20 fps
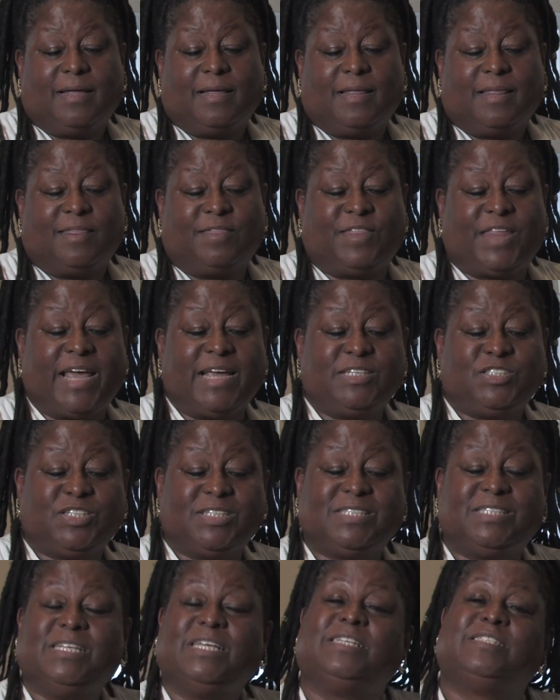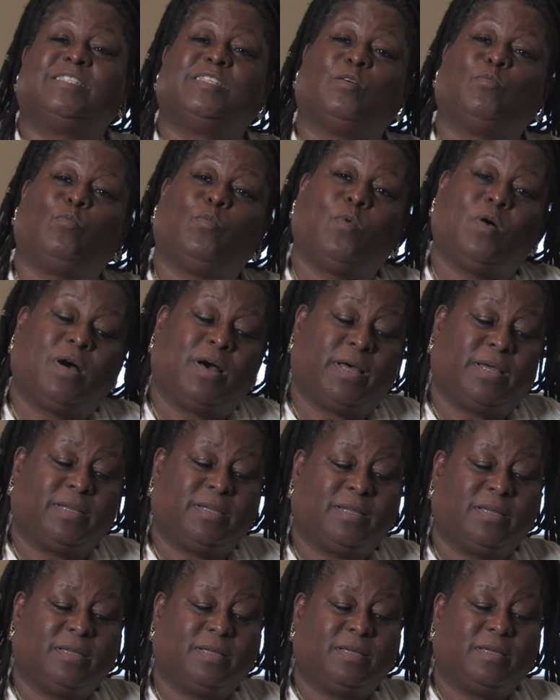They just need
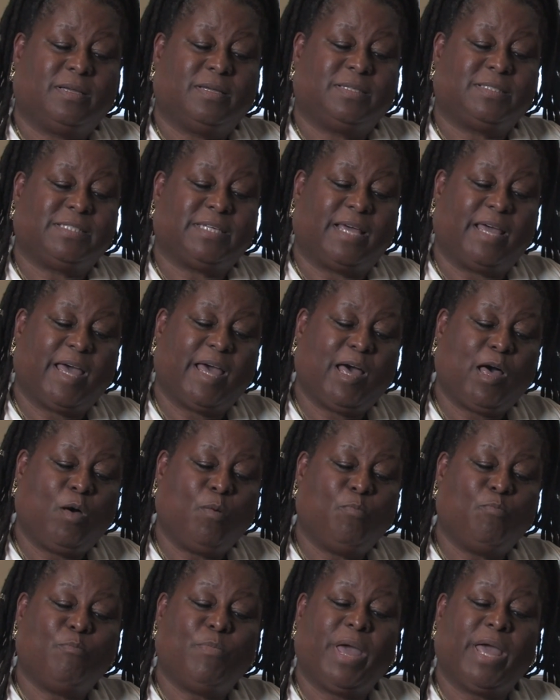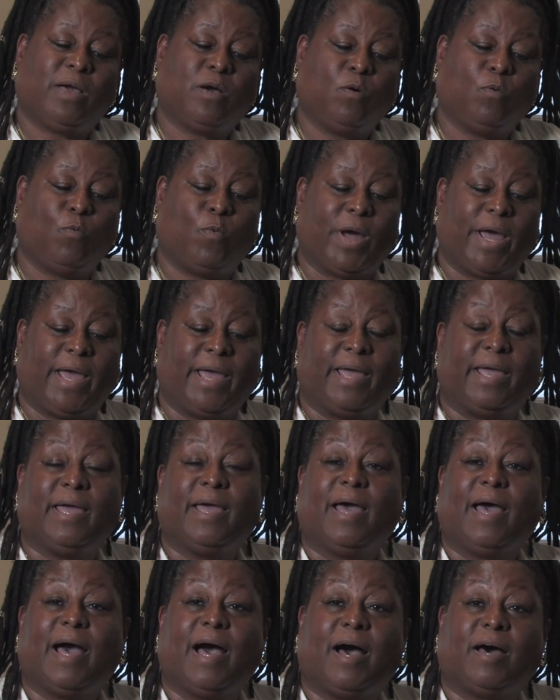someone to help make a way
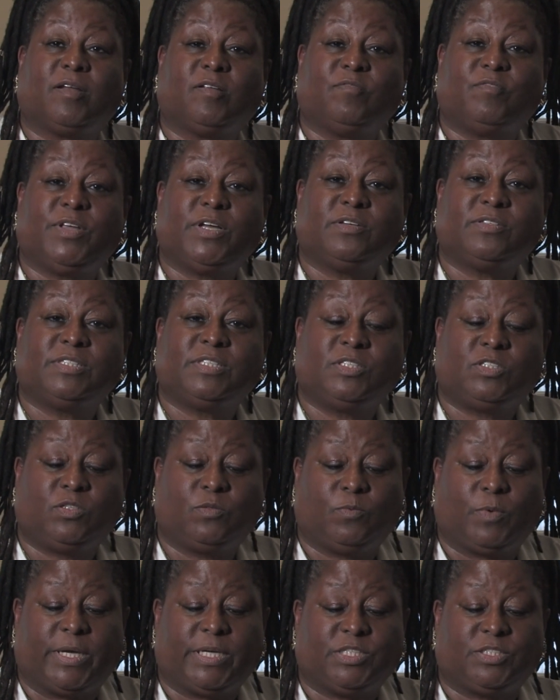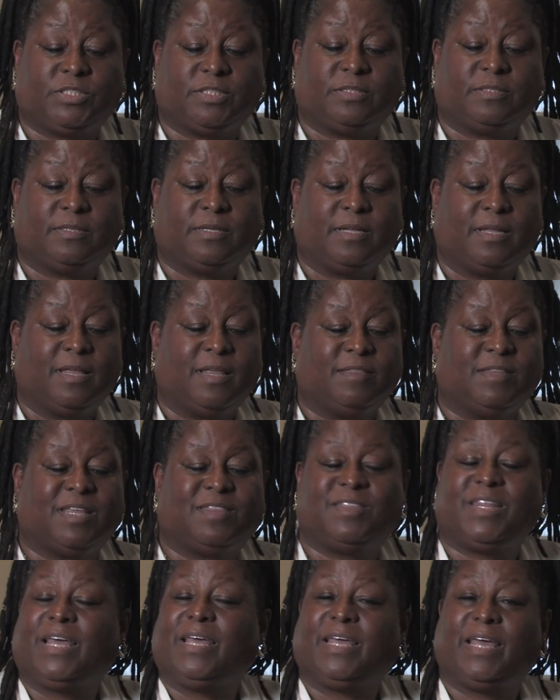out of their situation
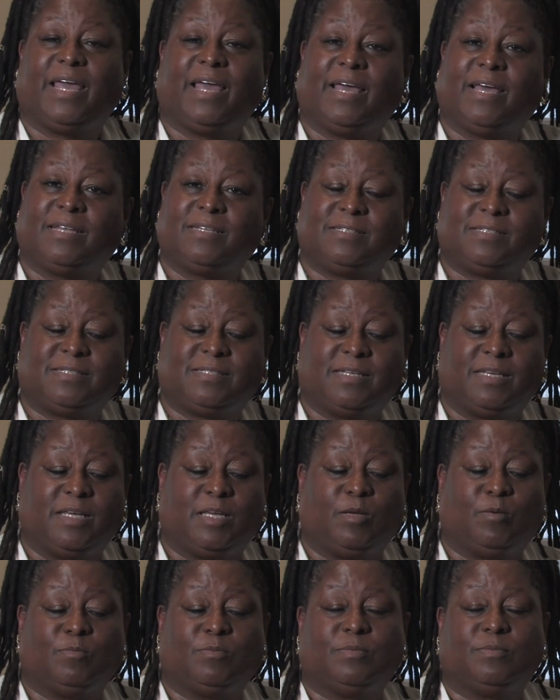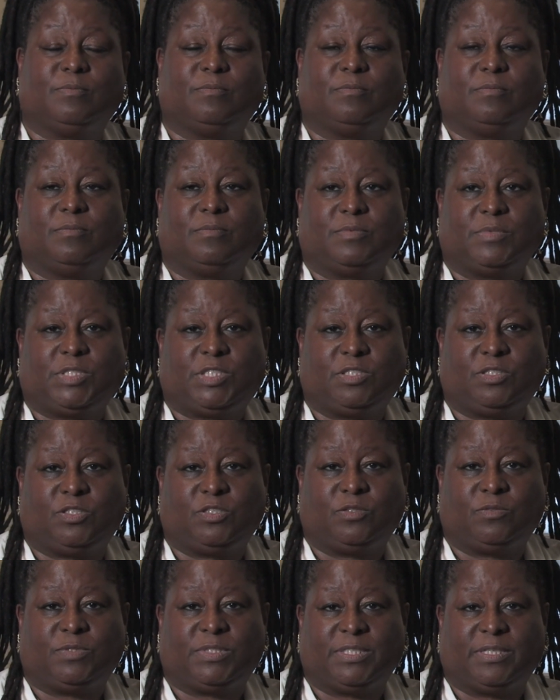that they can't seem to
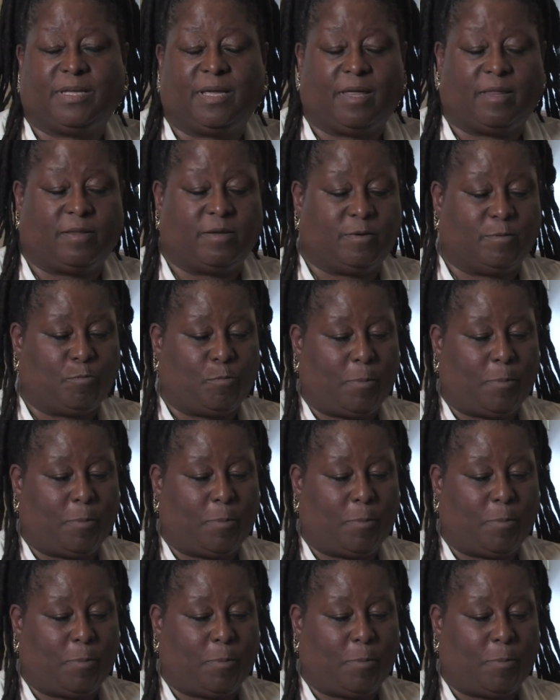do together.